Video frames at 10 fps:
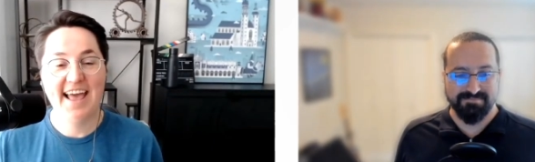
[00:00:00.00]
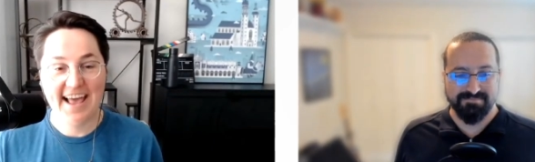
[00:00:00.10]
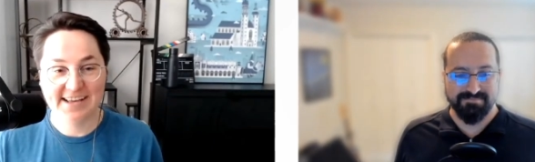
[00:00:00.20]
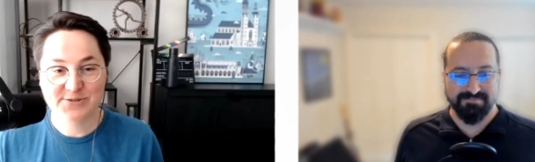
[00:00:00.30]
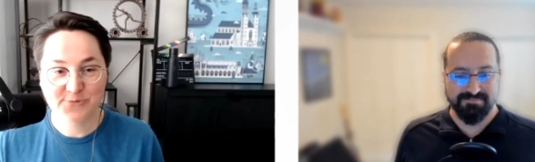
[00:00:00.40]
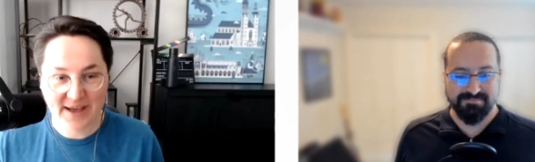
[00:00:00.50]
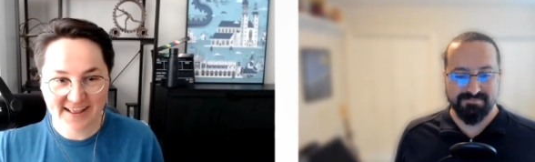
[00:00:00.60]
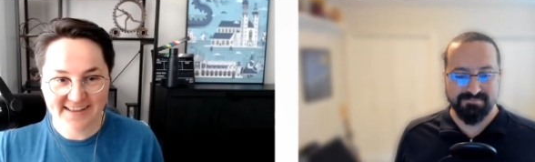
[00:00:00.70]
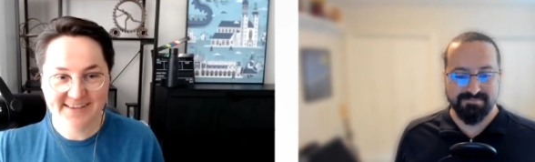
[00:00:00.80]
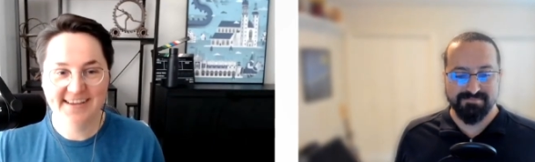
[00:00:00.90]
Speaker 1: as
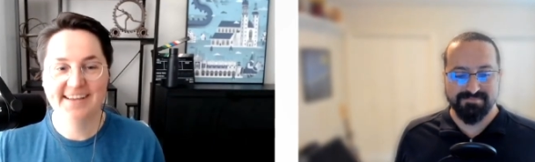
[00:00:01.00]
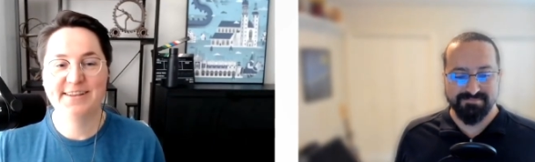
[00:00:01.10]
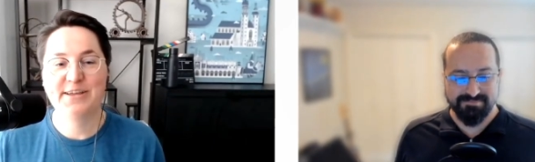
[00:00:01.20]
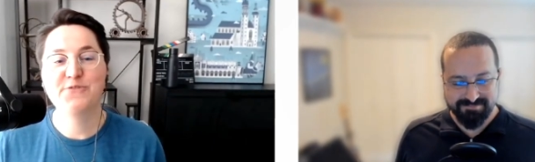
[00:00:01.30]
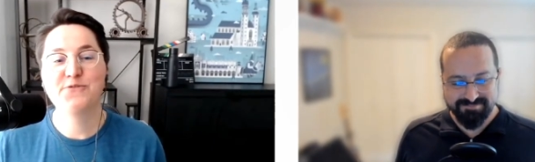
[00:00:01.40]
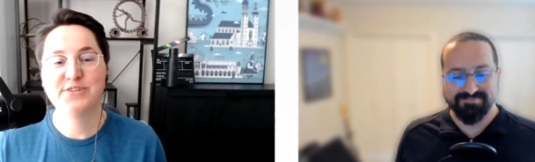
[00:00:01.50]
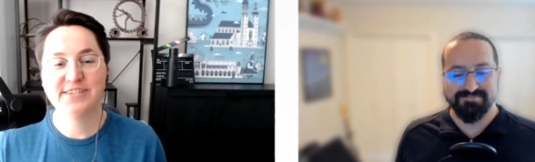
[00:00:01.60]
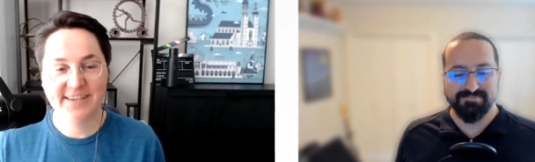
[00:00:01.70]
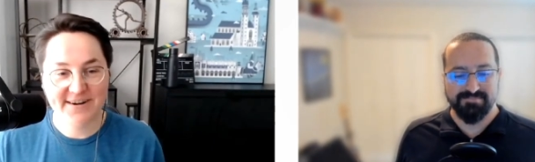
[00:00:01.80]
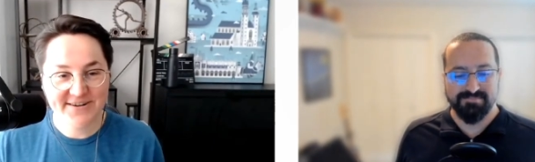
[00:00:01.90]
well. Thank you for
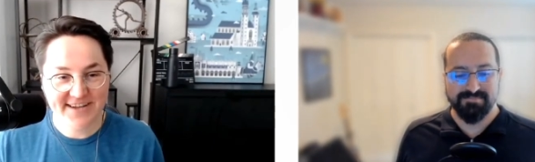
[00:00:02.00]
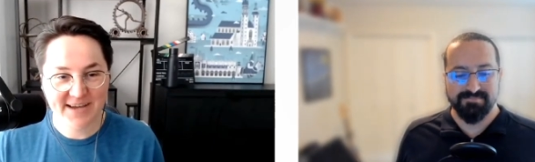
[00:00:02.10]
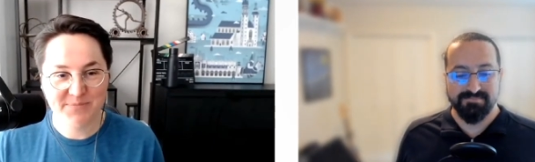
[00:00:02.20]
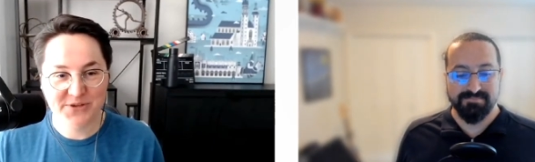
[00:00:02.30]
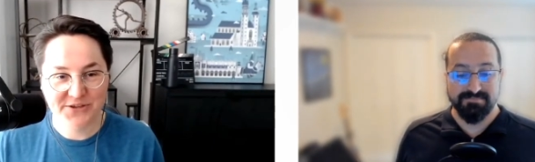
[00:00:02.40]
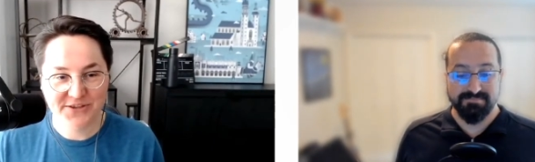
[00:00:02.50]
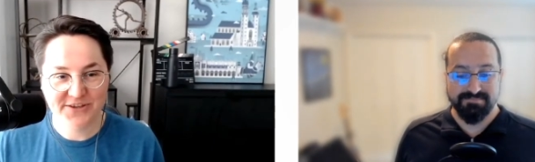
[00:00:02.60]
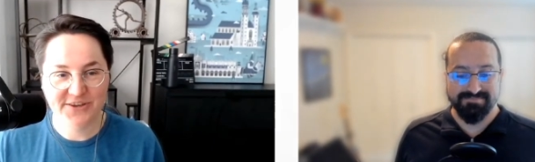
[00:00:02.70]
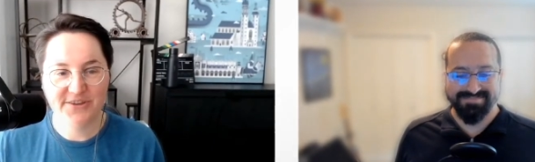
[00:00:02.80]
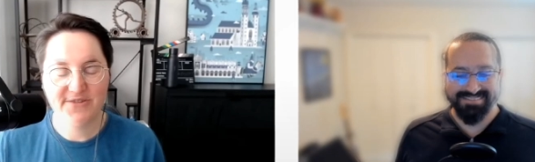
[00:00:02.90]
the third time being
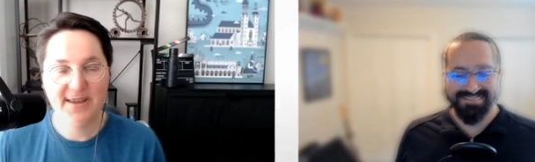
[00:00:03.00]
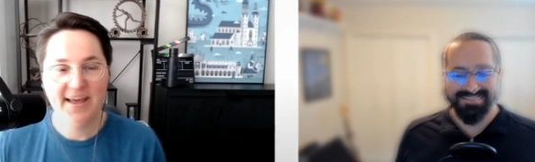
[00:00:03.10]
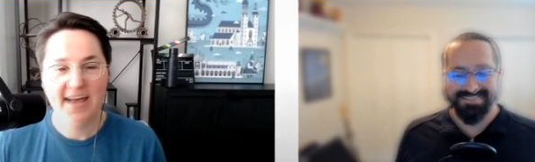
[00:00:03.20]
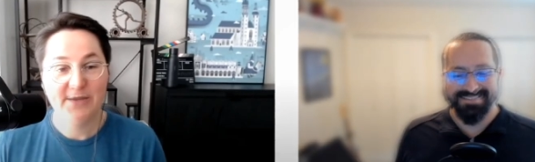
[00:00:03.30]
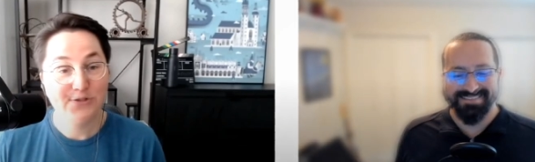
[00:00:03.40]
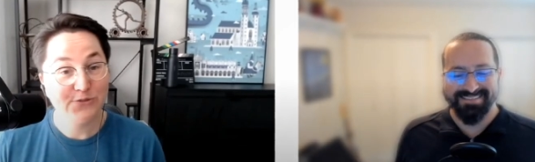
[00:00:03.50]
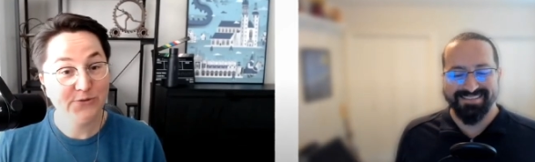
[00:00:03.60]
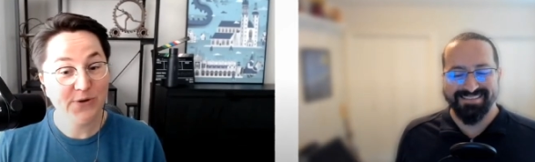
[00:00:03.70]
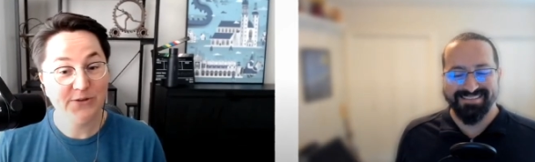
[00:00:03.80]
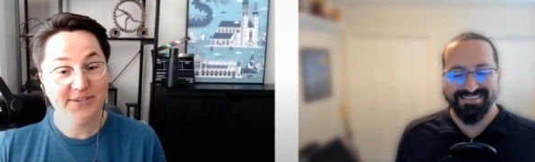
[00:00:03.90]
here, and see
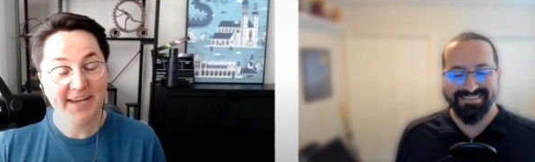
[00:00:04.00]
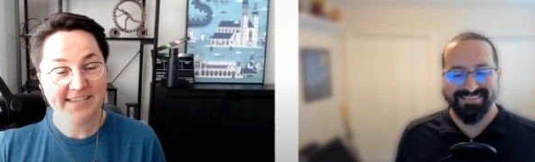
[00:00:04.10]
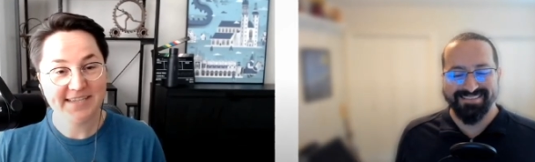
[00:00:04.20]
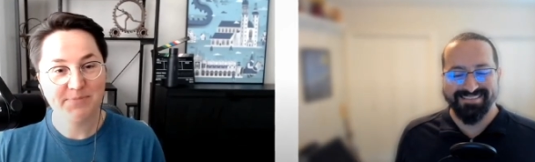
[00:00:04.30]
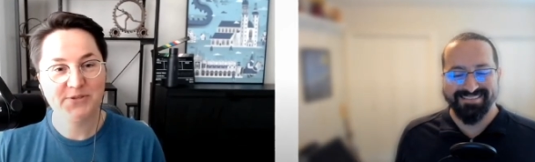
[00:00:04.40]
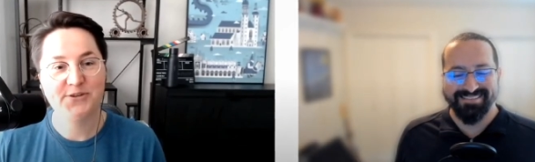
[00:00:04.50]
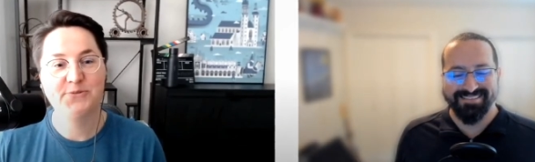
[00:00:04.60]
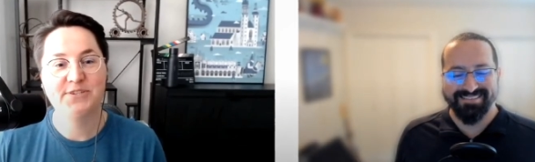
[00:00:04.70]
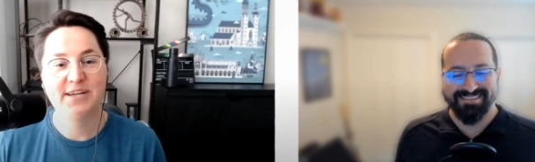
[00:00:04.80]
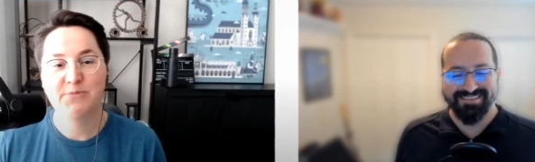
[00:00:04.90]
you on the next
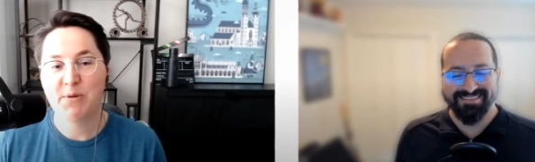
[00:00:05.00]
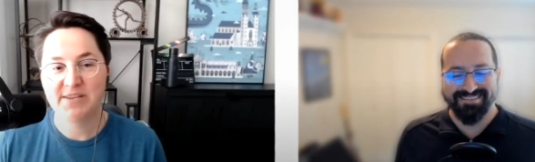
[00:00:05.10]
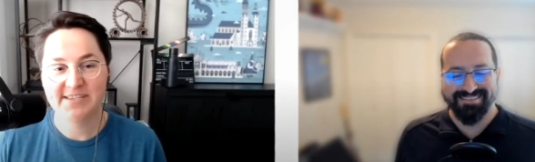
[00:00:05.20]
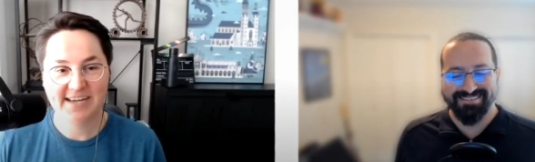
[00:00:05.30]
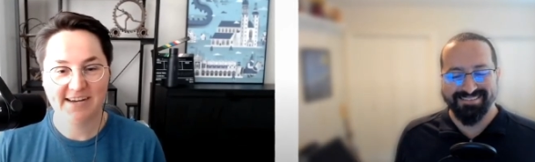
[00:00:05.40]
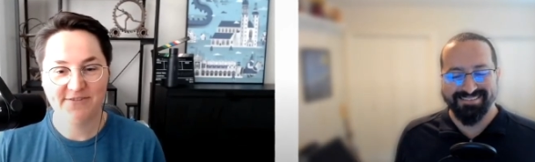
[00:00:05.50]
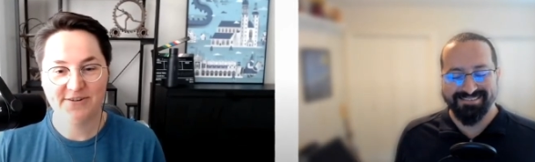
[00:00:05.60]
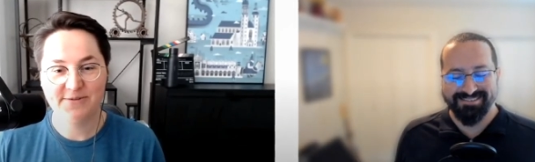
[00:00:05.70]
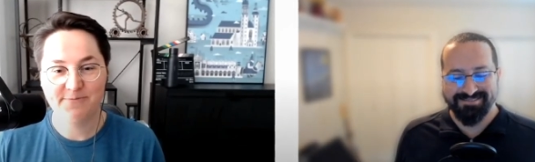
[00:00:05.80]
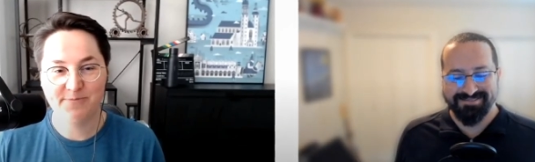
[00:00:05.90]
episode that we will
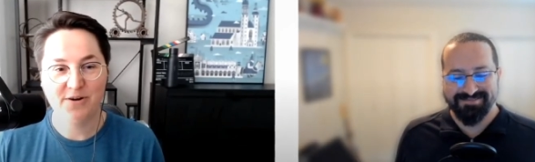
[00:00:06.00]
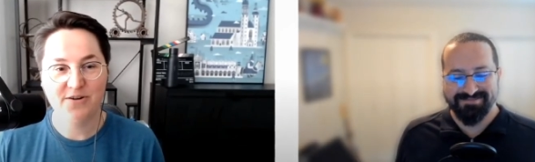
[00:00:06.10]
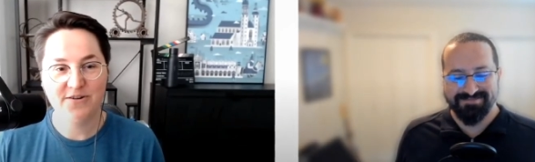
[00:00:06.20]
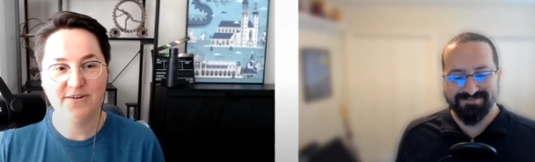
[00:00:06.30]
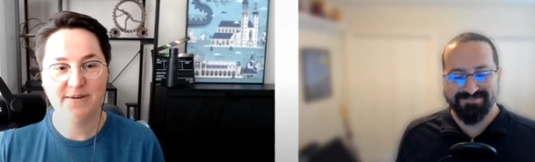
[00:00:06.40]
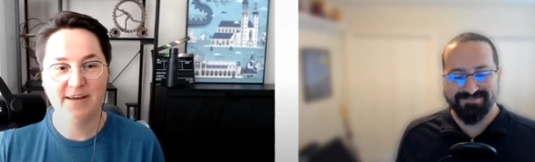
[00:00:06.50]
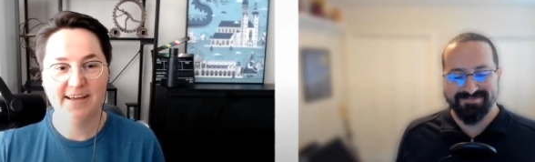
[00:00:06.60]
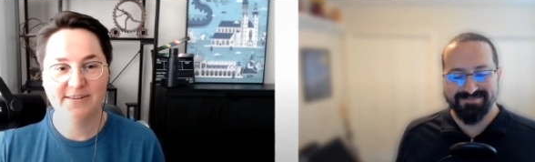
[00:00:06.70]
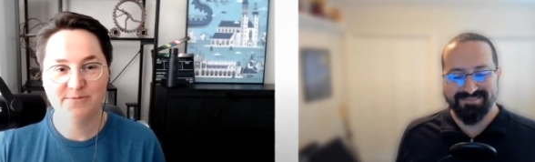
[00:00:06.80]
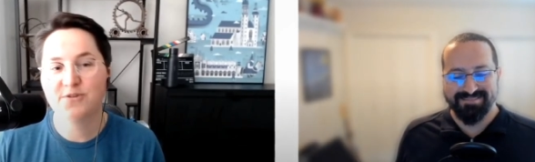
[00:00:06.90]
discover more
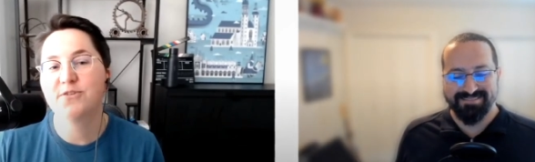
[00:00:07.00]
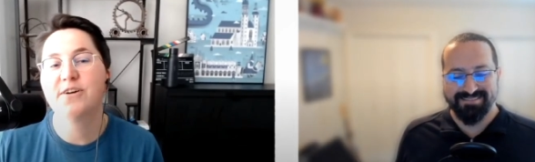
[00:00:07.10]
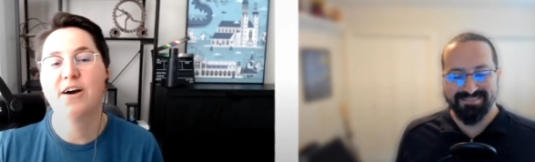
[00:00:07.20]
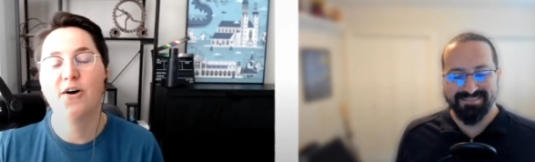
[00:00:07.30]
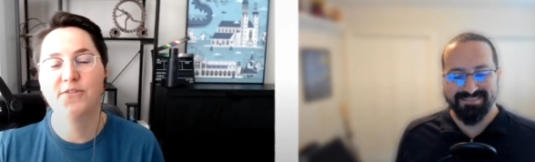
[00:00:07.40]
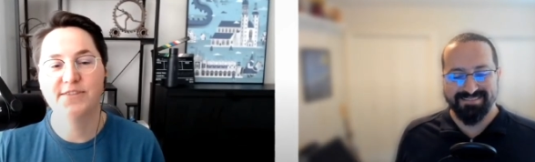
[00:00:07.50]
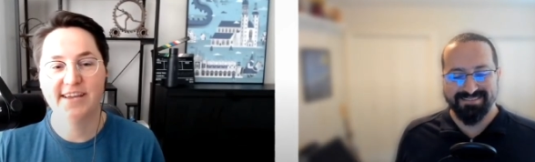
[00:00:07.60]
and more on the